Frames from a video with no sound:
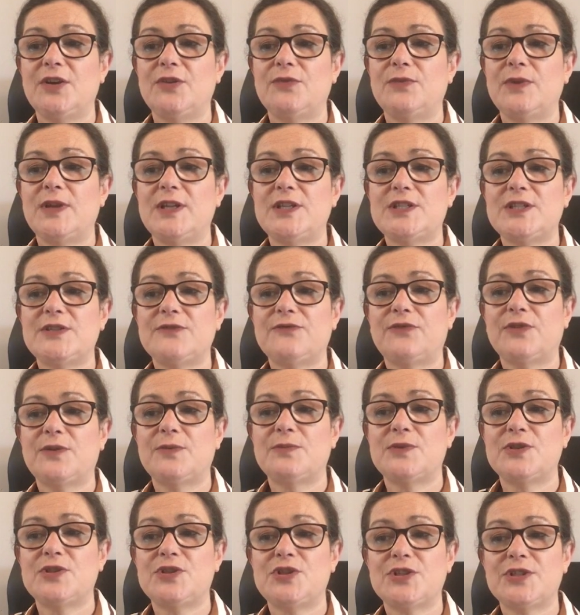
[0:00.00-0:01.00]
ranging
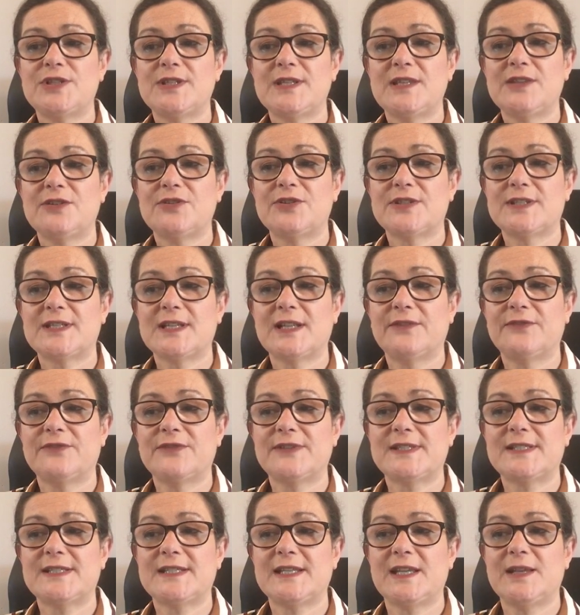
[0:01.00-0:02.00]
from reducing their
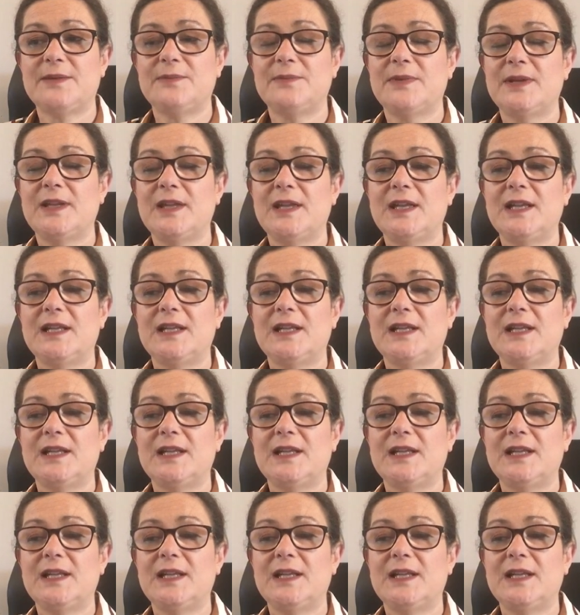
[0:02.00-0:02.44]
self-esteem,